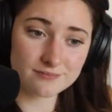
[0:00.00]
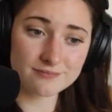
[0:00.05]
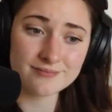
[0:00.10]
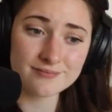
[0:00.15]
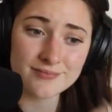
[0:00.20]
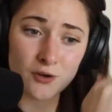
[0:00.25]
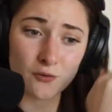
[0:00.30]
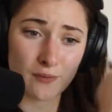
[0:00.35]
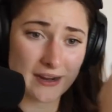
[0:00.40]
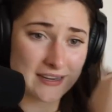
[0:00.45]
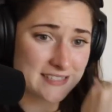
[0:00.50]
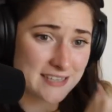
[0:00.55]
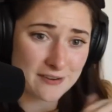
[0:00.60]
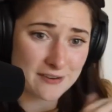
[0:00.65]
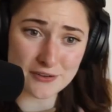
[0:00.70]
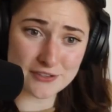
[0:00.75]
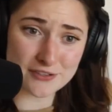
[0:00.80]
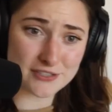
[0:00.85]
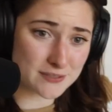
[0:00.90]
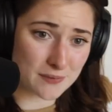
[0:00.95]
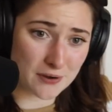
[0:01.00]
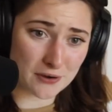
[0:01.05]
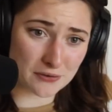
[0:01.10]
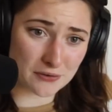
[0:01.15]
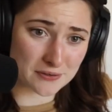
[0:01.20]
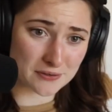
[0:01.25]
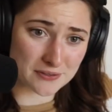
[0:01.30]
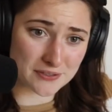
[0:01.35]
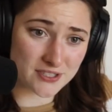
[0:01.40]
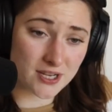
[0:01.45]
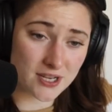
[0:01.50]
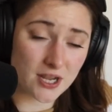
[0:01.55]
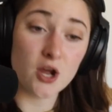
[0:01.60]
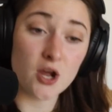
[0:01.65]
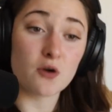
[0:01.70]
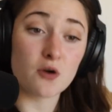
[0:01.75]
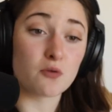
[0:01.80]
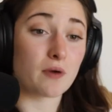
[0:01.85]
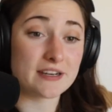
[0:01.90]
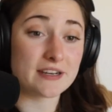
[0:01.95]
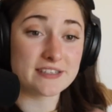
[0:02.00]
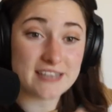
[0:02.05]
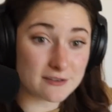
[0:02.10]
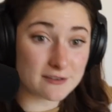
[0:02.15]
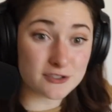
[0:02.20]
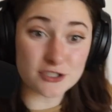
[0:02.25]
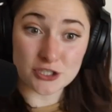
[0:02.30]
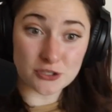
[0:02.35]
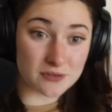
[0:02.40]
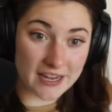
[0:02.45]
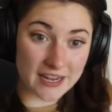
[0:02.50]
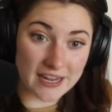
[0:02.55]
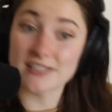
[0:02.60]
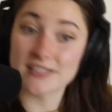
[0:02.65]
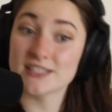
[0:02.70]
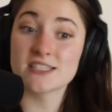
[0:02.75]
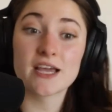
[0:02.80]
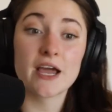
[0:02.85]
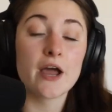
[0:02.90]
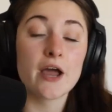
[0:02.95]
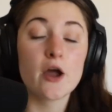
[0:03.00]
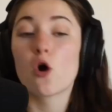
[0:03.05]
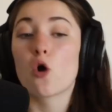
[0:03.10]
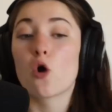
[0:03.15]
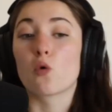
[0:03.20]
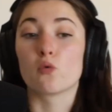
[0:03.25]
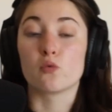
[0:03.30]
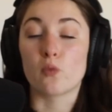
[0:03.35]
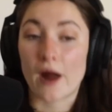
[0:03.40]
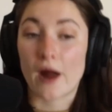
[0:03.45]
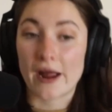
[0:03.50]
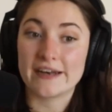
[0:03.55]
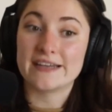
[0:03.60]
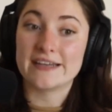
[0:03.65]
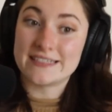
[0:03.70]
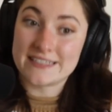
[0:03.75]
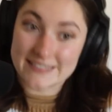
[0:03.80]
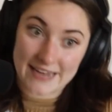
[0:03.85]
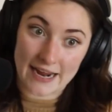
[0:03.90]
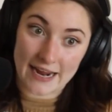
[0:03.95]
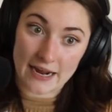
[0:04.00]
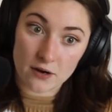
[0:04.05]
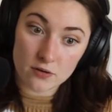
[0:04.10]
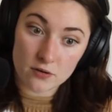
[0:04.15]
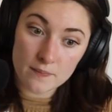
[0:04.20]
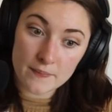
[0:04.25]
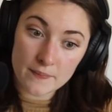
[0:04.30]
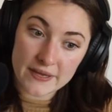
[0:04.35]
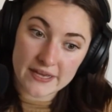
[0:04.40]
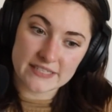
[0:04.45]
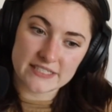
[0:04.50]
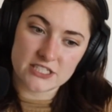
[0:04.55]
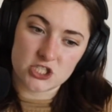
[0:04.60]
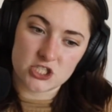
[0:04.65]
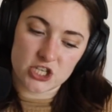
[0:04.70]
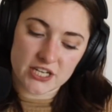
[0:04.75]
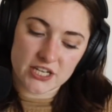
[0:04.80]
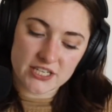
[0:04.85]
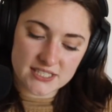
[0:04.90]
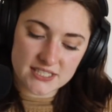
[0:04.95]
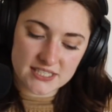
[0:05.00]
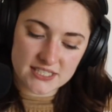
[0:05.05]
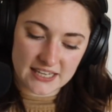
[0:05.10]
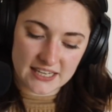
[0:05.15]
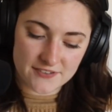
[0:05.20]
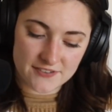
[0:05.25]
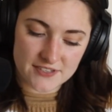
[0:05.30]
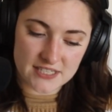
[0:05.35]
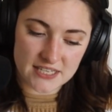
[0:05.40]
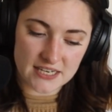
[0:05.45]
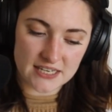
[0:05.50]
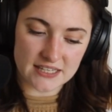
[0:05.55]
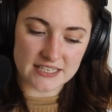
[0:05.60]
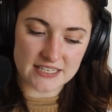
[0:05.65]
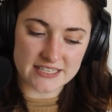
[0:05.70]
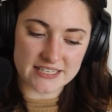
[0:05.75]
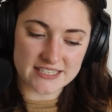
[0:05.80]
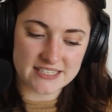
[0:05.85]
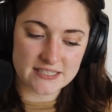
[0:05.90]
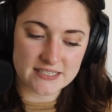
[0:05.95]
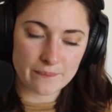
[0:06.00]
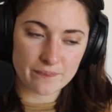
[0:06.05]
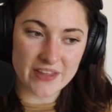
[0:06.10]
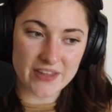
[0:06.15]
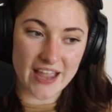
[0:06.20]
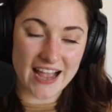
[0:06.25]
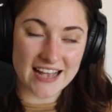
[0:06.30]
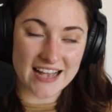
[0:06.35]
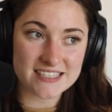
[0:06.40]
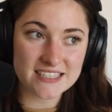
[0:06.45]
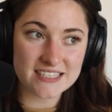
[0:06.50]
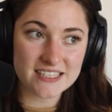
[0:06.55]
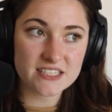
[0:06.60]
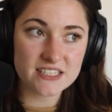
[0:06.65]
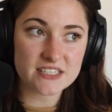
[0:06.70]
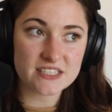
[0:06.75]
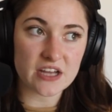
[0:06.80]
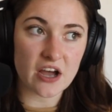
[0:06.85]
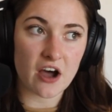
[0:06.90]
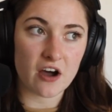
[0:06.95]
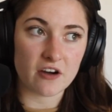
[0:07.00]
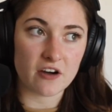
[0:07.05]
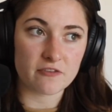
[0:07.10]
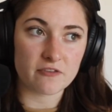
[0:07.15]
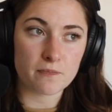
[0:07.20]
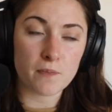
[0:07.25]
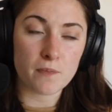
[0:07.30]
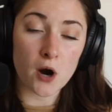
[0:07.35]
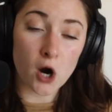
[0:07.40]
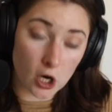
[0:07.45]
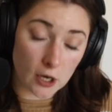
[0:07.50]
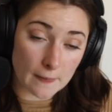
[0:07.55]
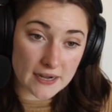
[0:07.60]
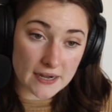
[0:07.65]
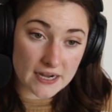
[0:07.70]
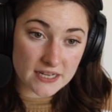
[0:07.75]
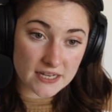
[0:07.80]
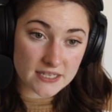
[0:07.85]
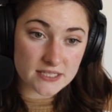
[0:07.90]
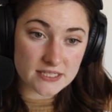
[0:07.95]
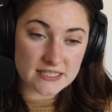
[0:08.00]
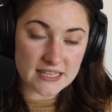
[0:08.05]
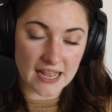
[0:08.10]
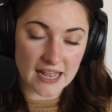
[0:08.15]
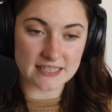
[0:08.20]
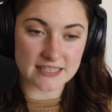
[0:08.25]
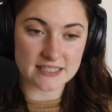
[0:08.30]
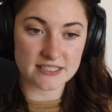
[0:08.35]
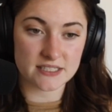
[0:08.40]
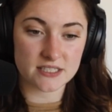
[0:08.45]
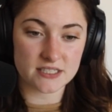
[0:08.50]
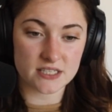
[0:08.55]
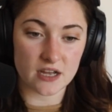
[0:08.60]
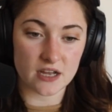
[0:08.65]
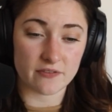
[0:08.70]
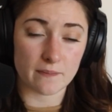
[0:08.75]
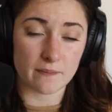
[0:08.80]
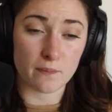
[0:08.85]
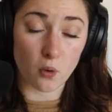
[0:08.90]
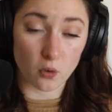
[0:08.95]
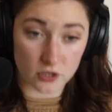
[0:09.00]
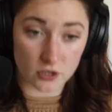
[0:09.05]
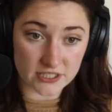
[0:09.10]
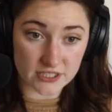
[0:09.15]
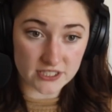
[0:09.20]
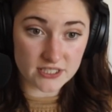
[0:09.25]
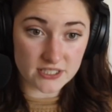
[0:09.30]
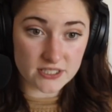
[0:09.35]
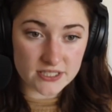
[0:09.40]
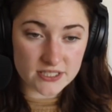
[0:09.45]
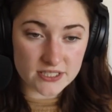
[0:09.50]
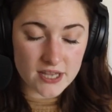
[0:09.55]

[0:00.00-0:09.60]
write down all the small goals, write down due dates, write it down, because it just gives it this essence of permanence, essence of importance.